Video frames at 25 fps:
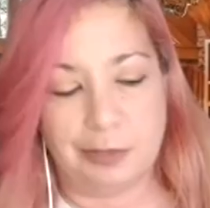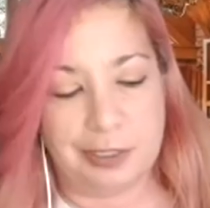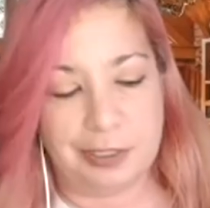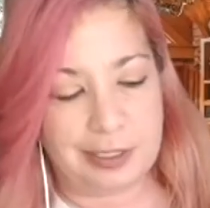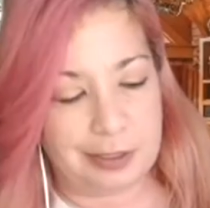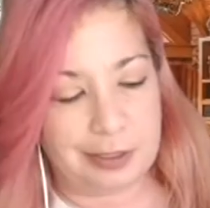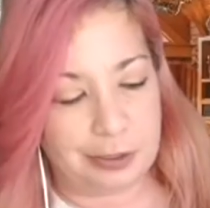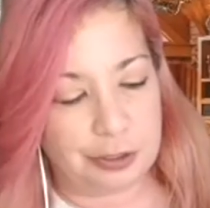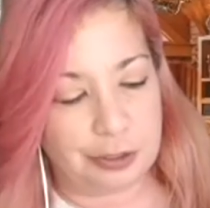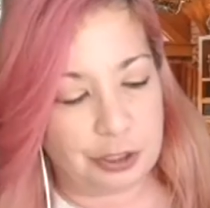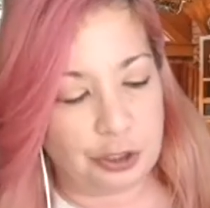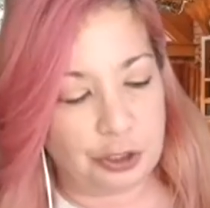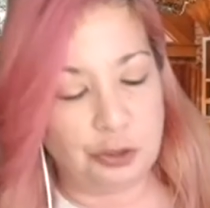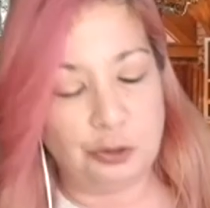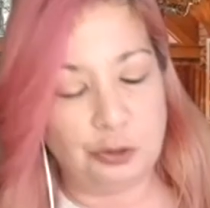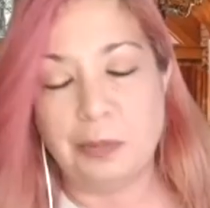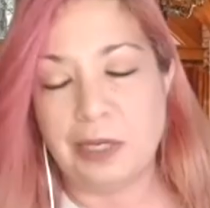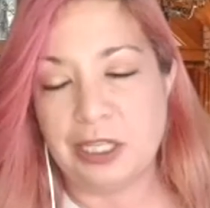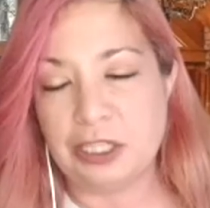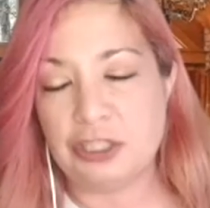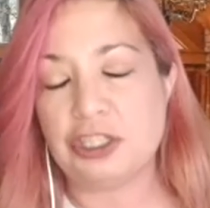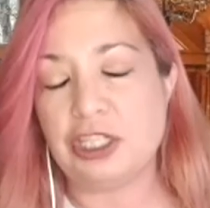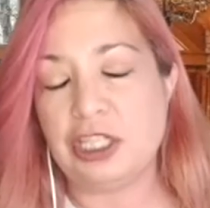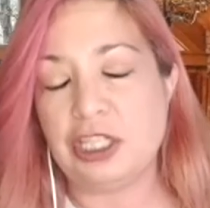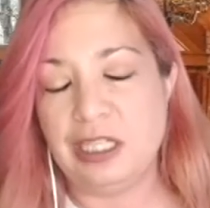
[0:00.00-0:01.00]
Was there too
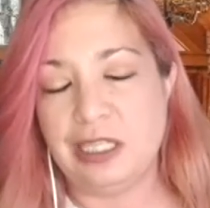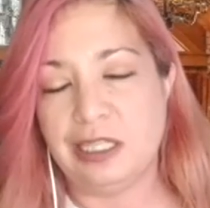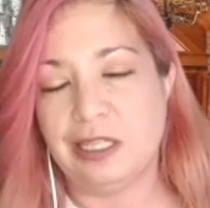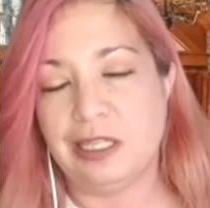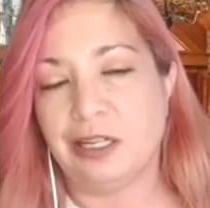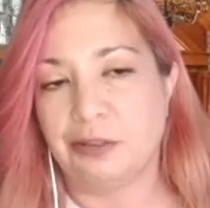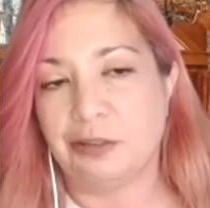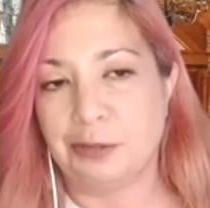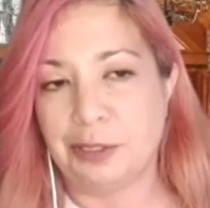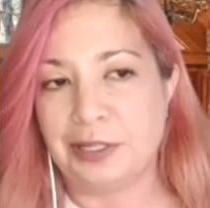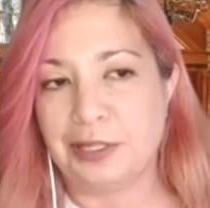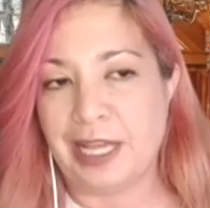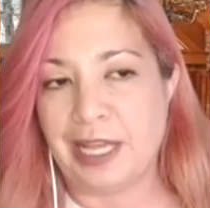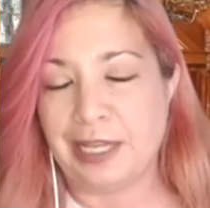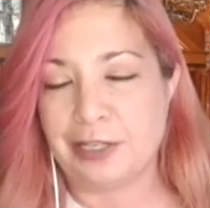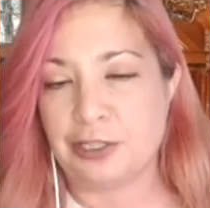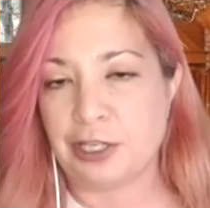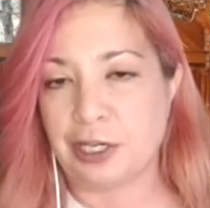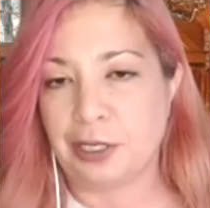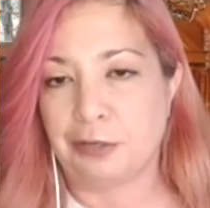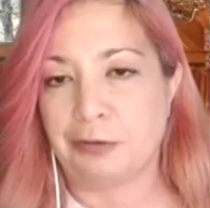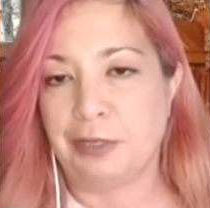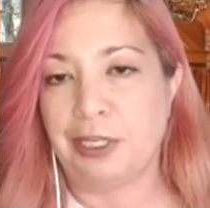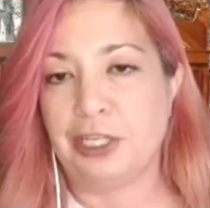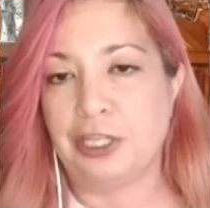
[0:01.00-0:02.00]
much ego in that
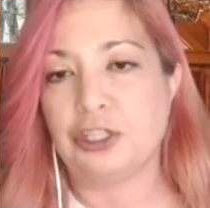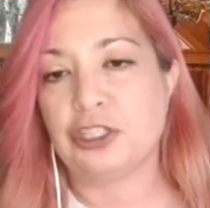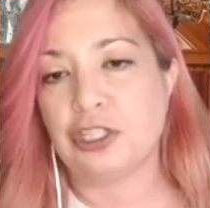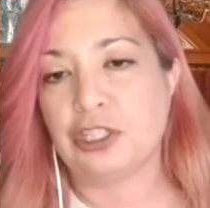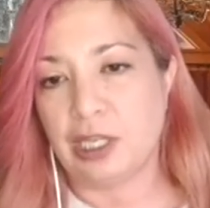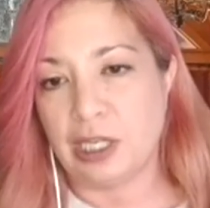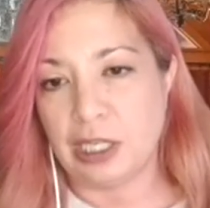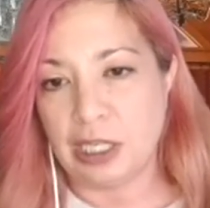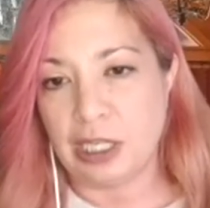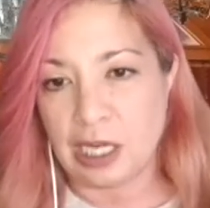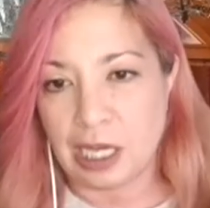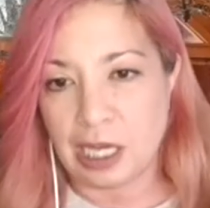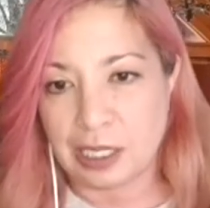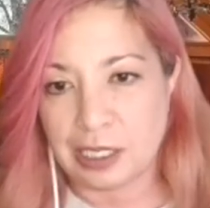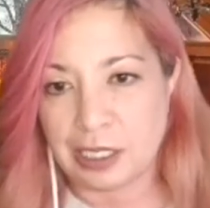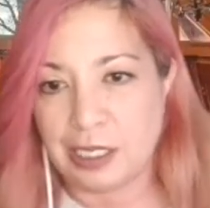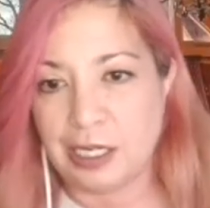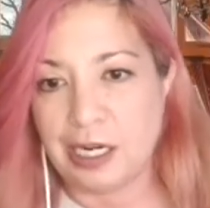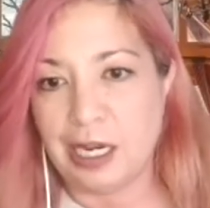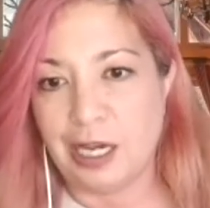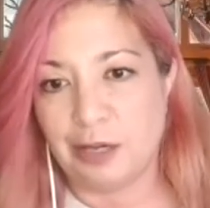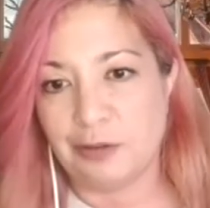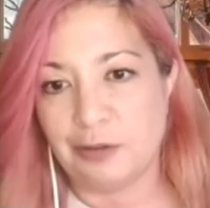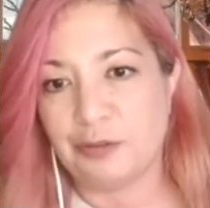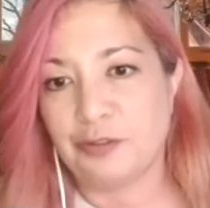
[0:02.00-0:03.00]
generation and not
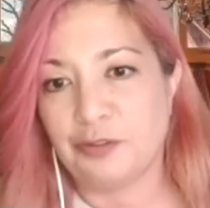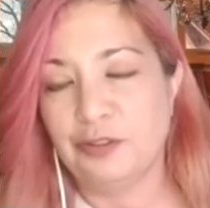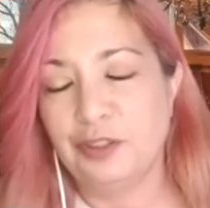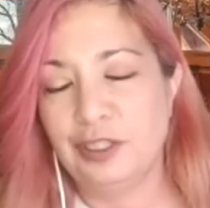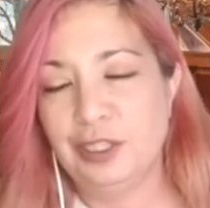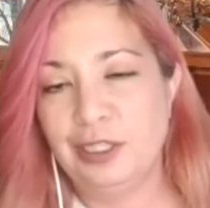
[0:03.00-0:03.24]
enough,